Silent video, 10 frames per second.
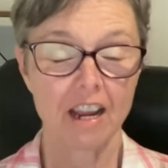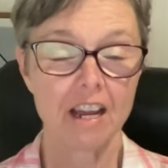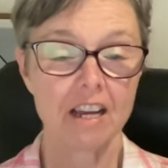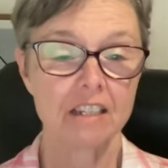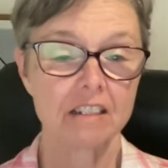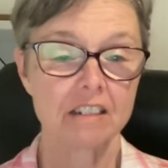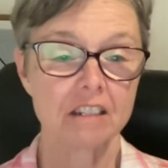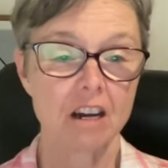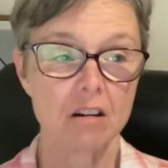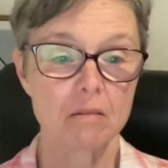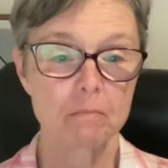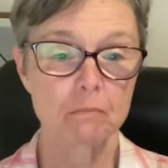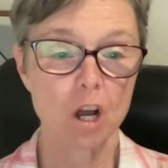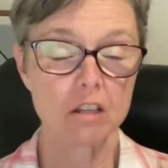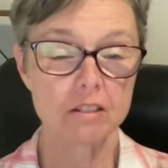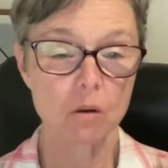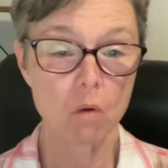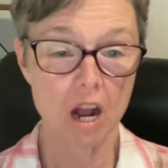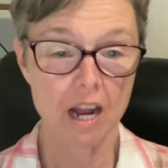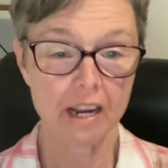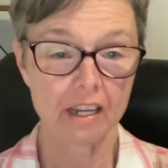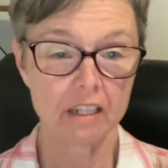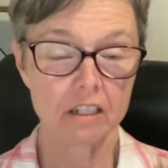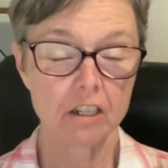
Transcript: And also why